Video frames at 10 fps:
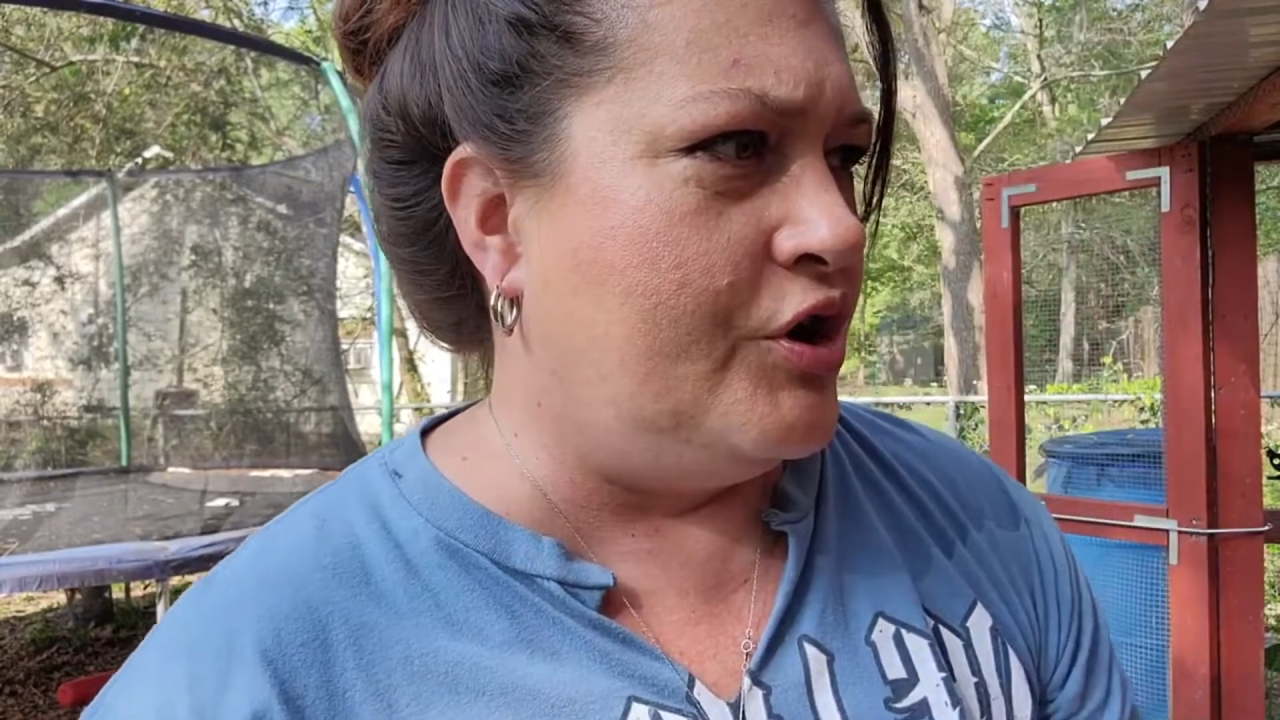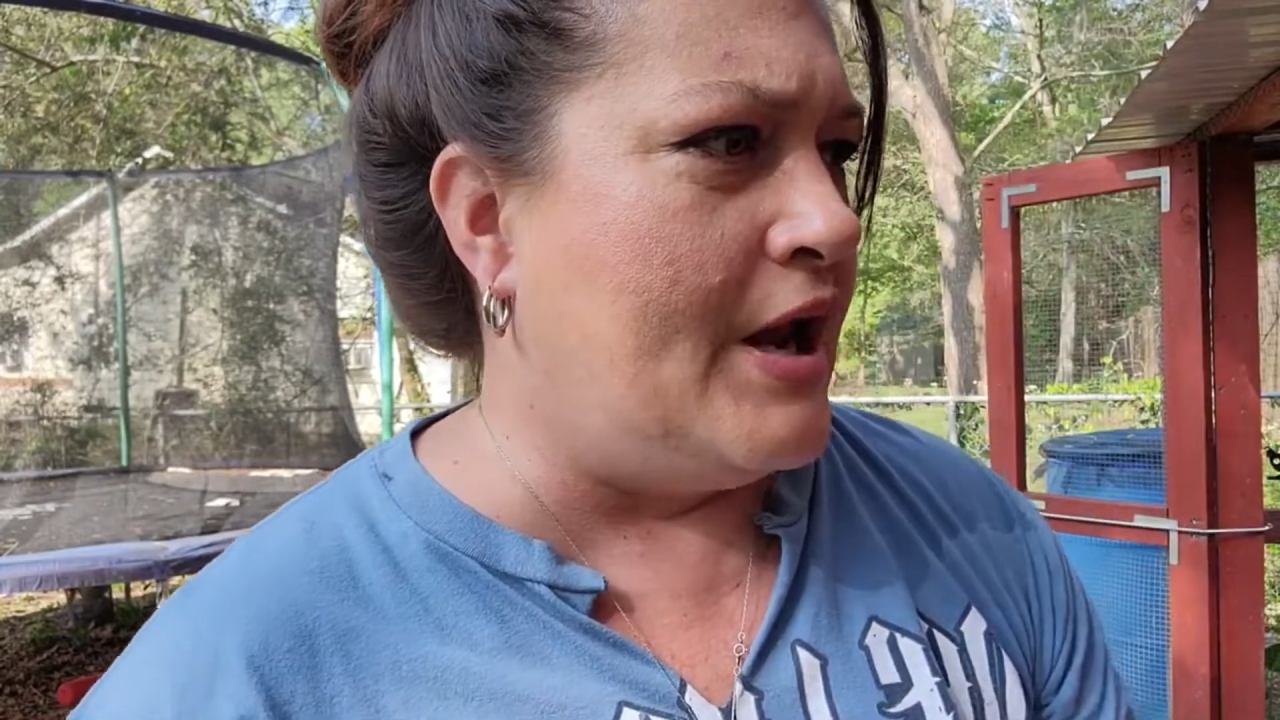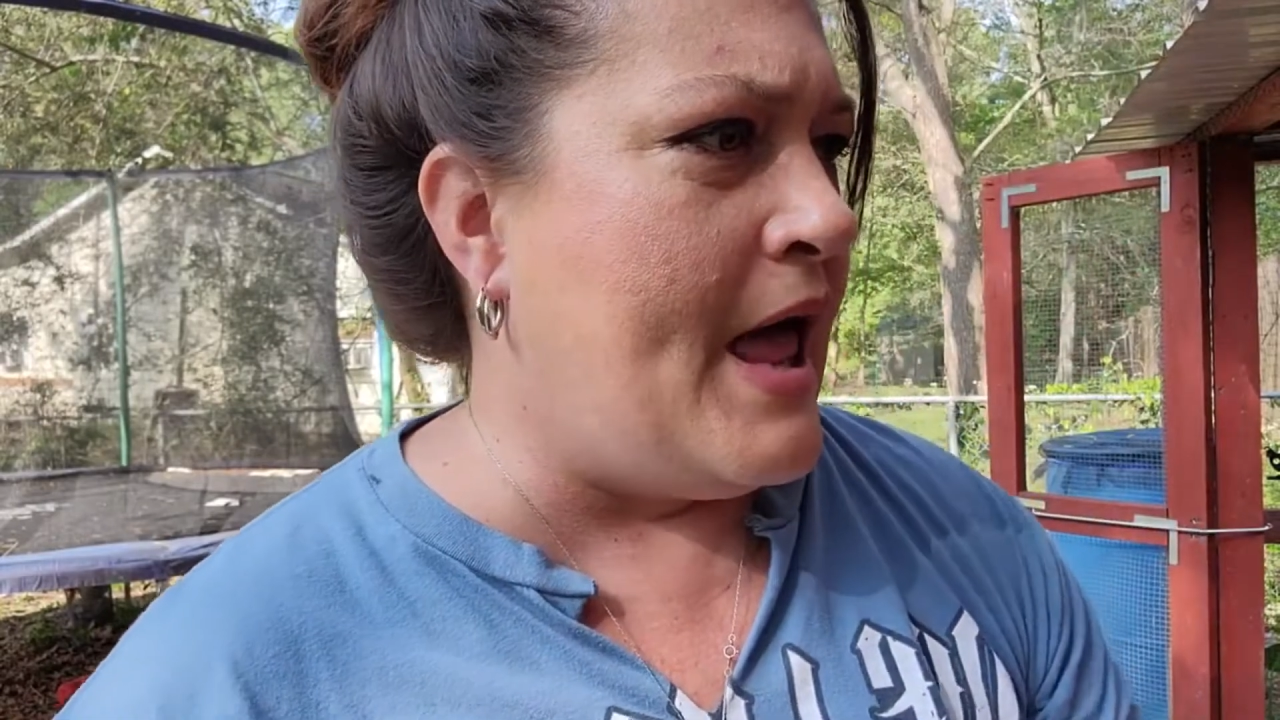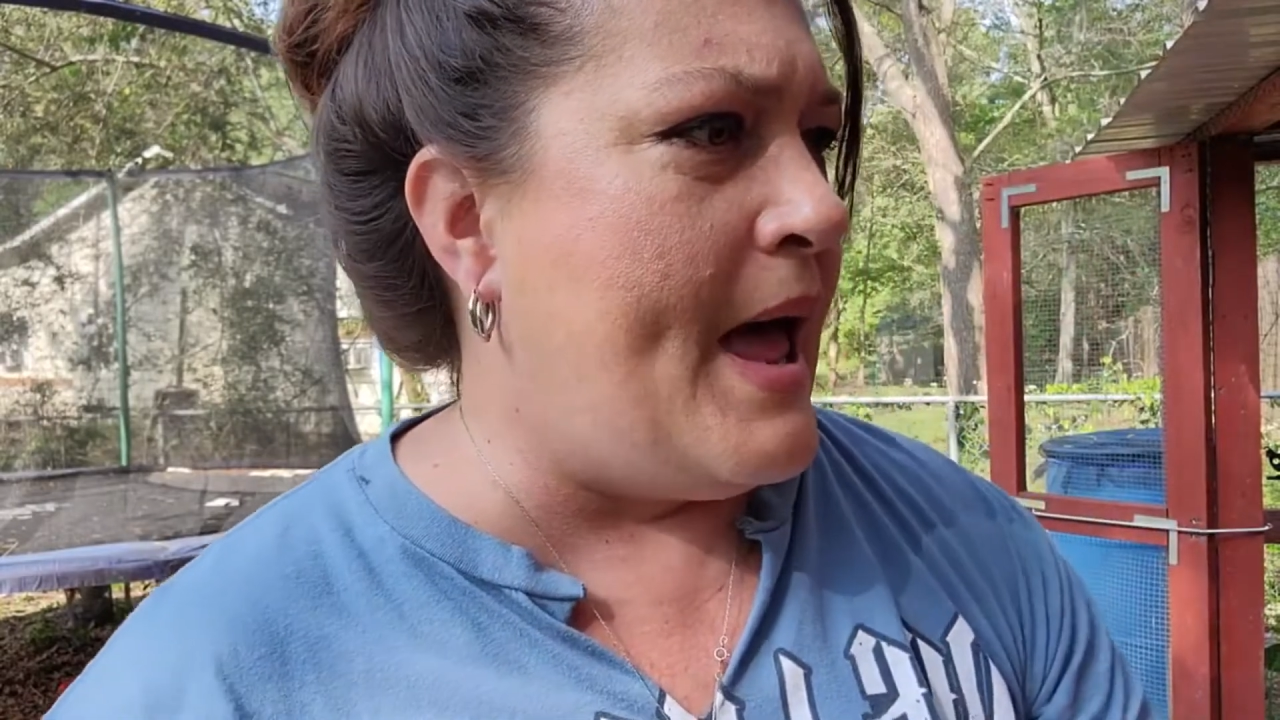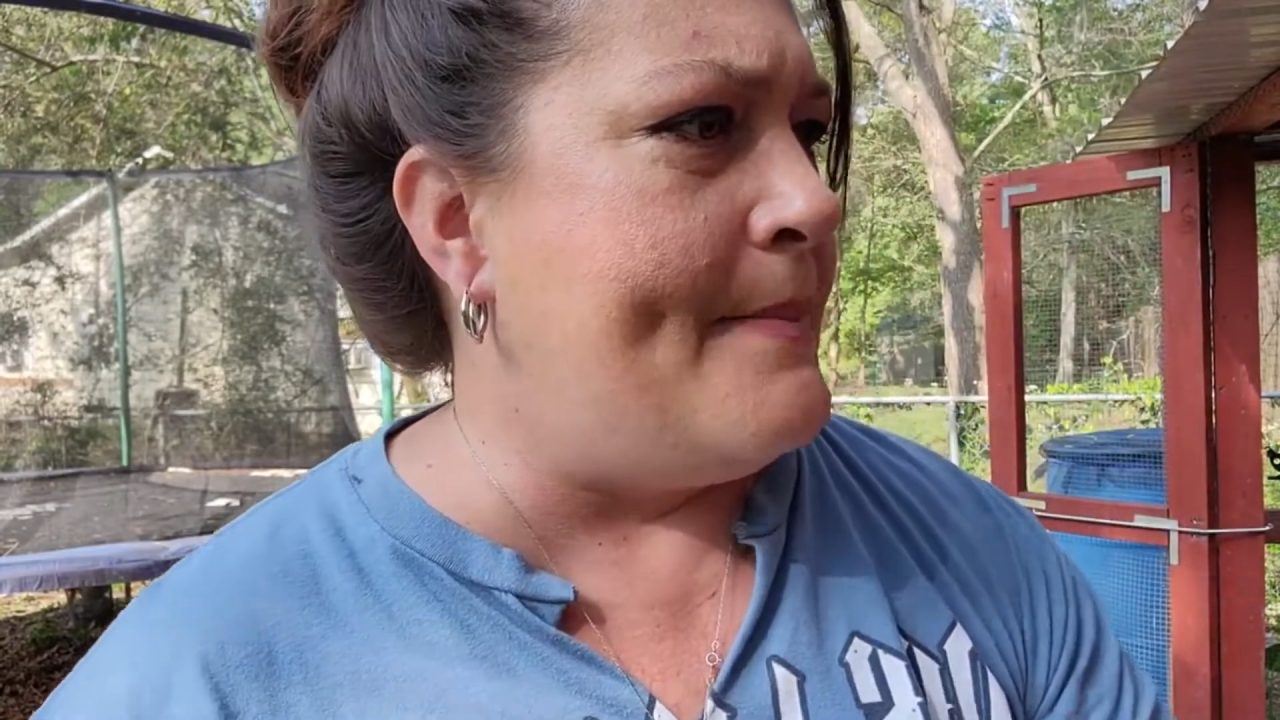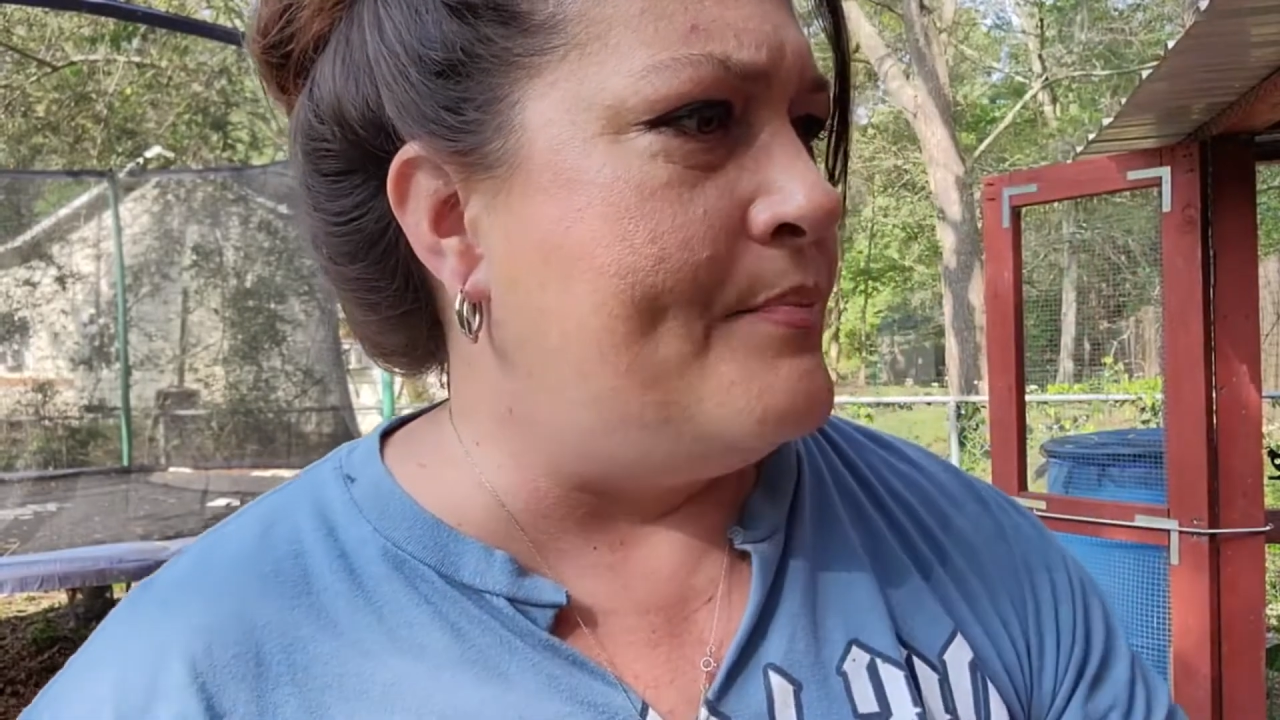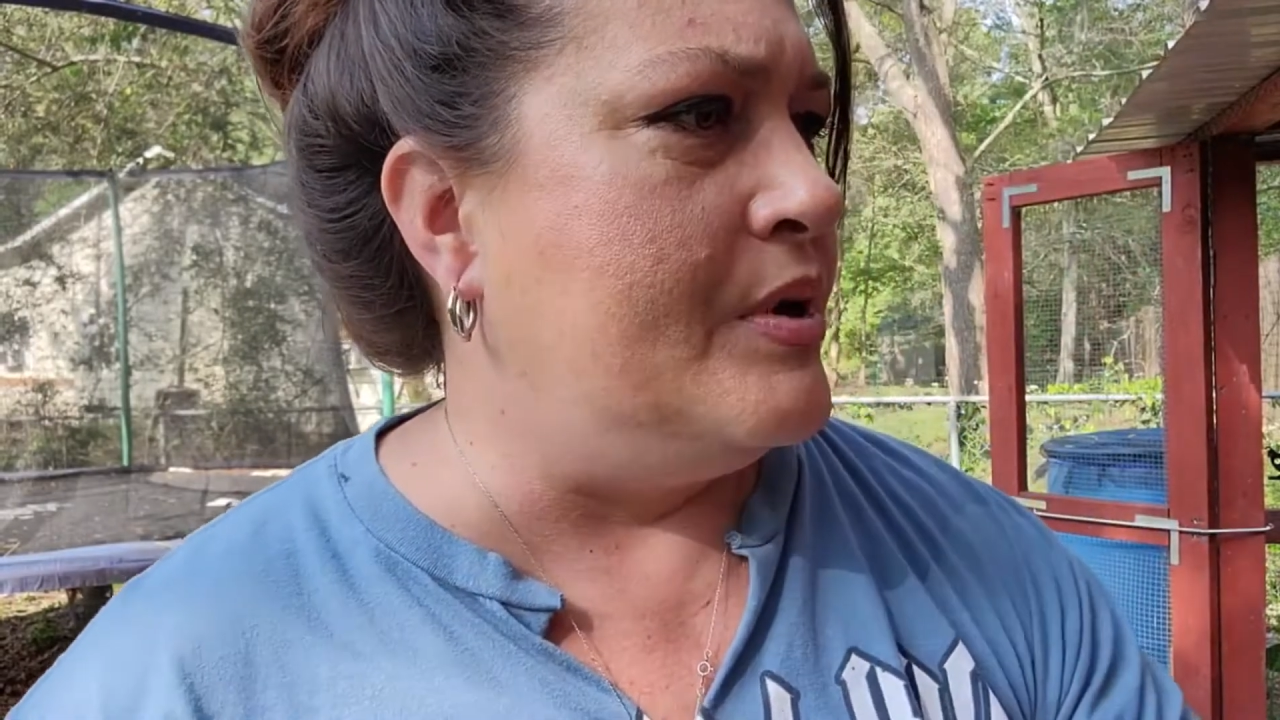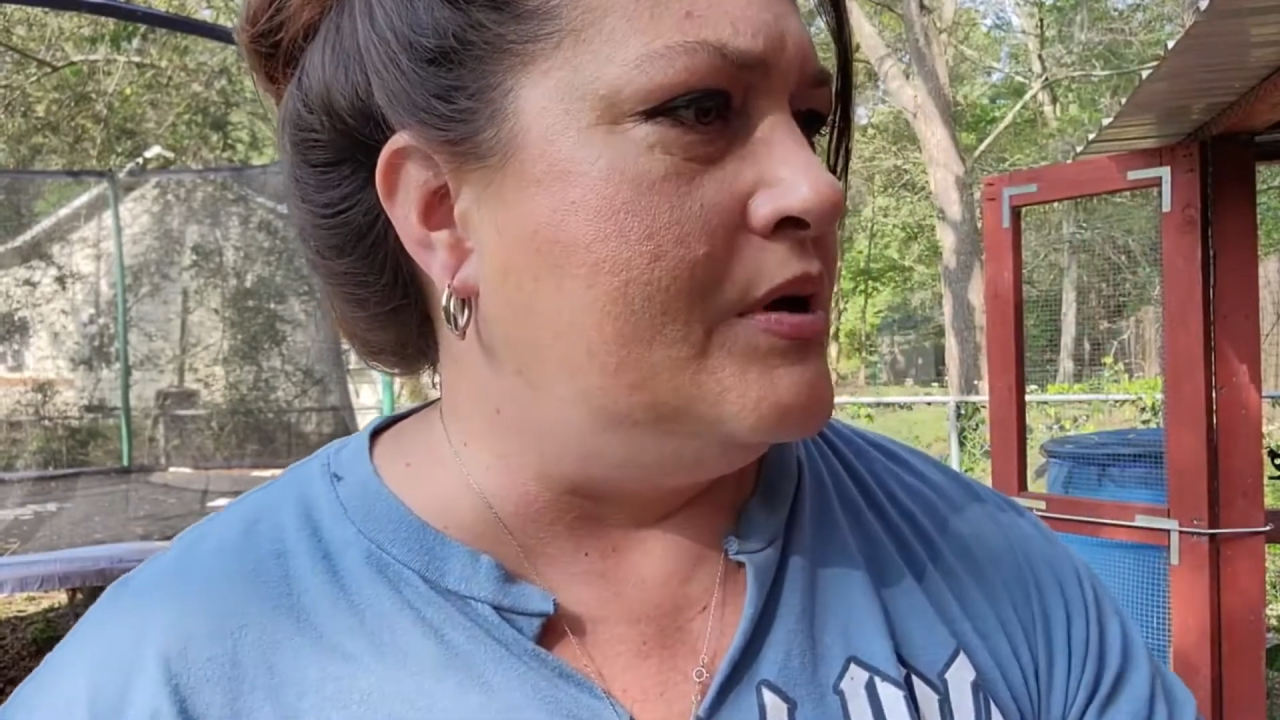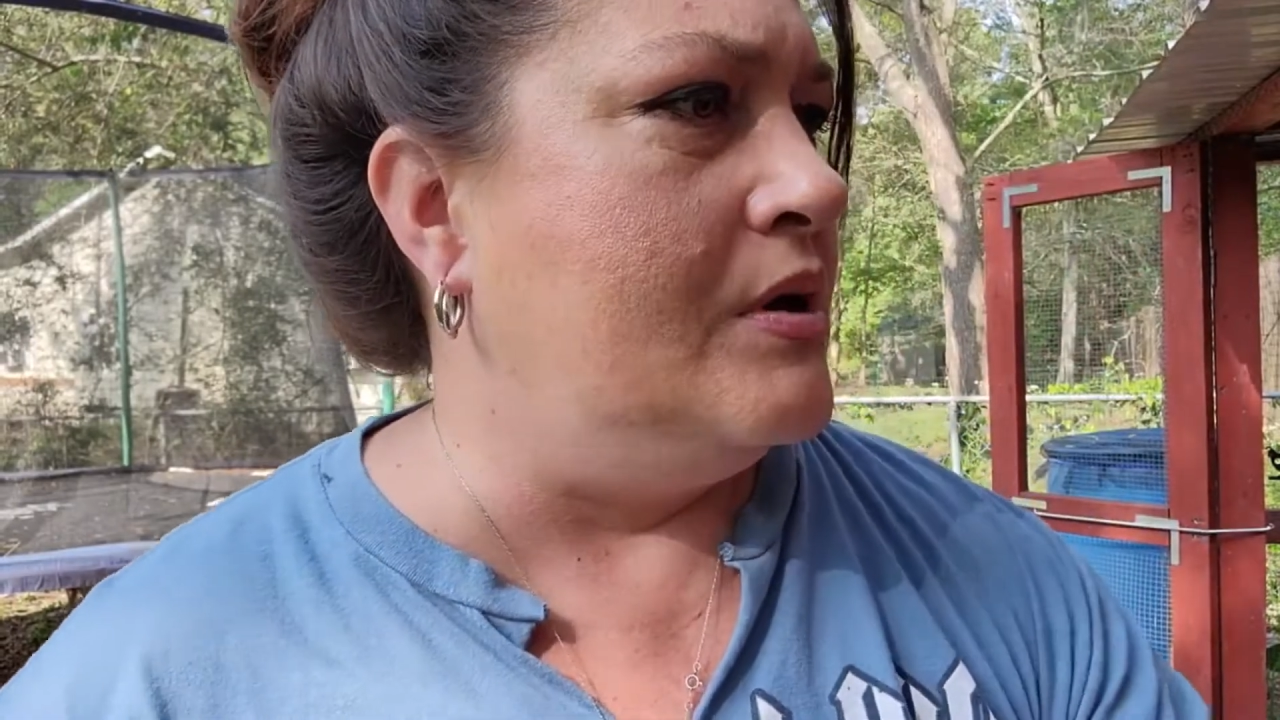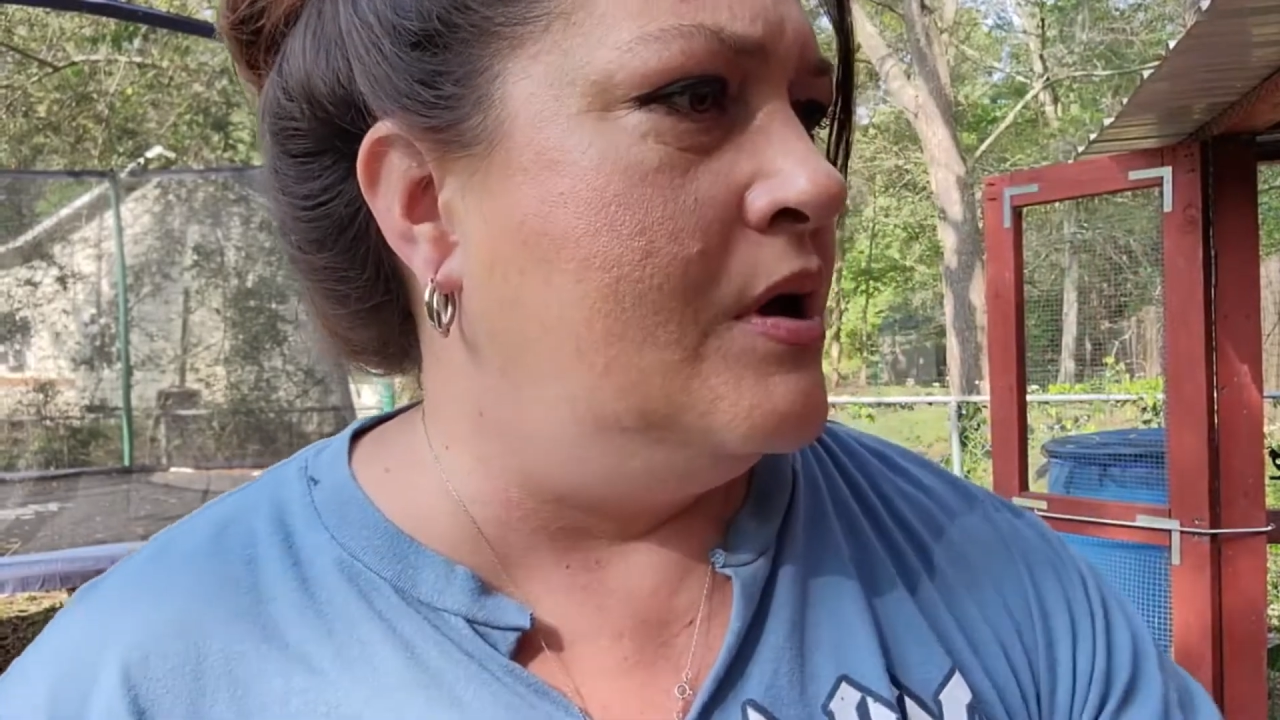lap
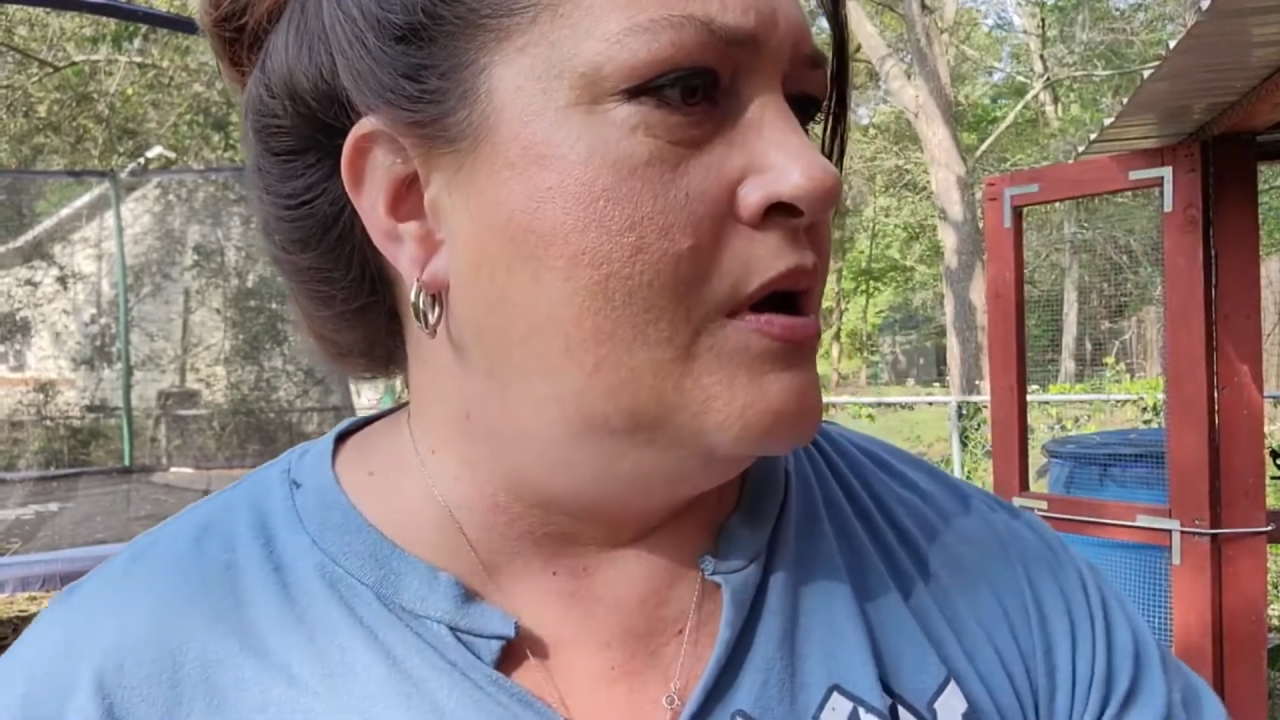and